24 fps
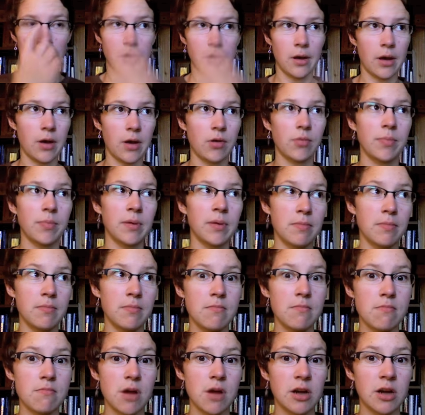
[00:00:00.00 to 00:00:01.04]
I'll be
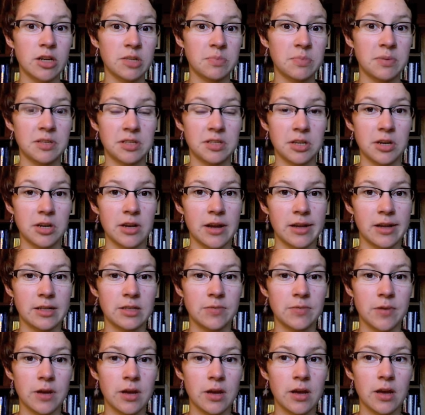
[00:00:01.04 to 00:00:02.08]
much busier
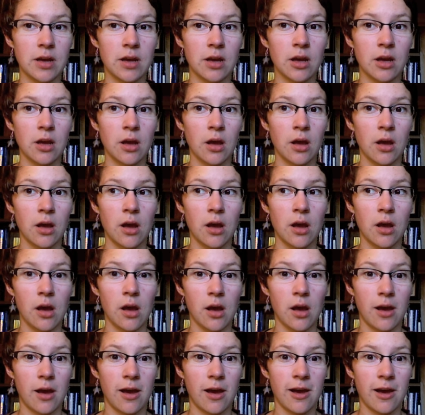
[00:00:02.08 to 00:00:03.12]
next week
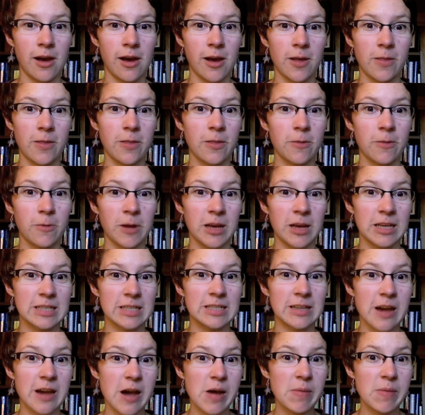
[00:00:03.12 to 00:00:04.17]
and the weeks
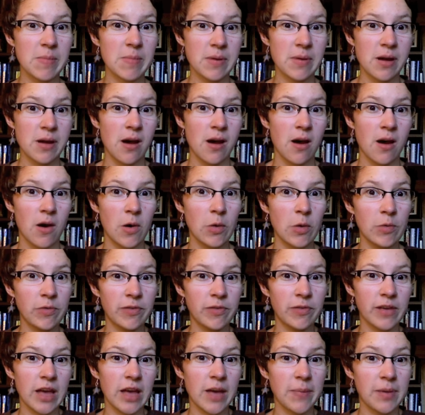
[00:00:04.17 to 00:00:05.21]
to come.
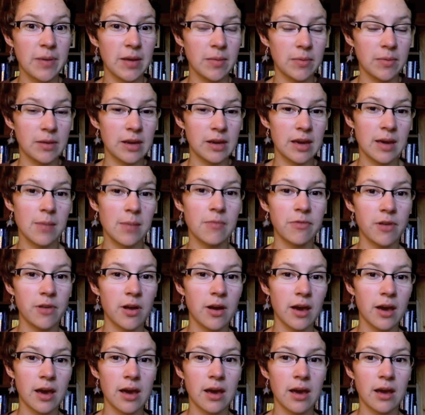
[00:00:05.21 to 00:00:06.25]
Hopefully I'll be able to keep
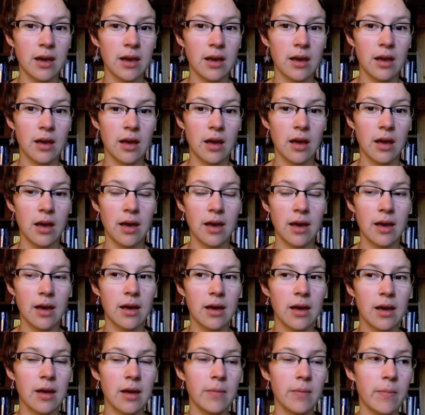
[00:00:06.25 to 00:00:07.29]
vlogging,
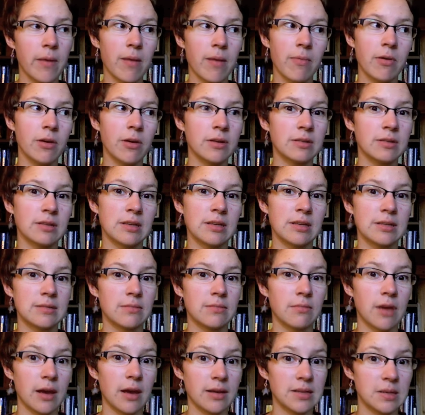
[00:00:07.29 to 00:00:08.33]
and maybe you'll see
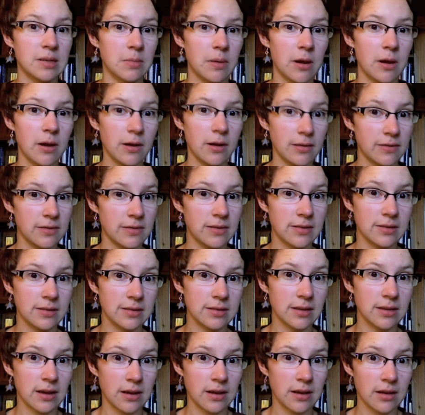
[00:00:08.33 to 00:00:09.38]
some guest
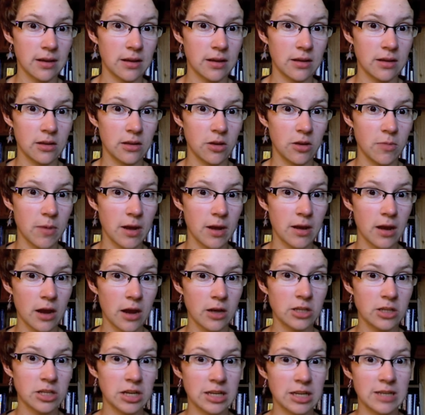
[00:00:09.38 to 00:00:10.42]
appearances, and you might
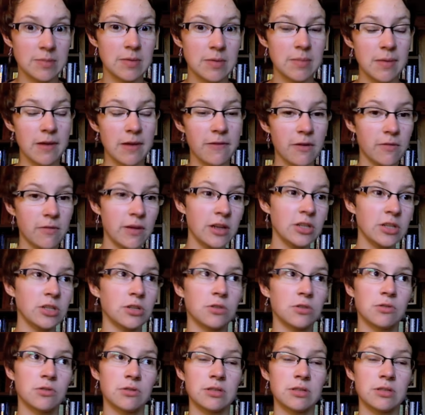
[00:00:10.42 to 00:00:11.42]
actually get to meet my friend Rachel,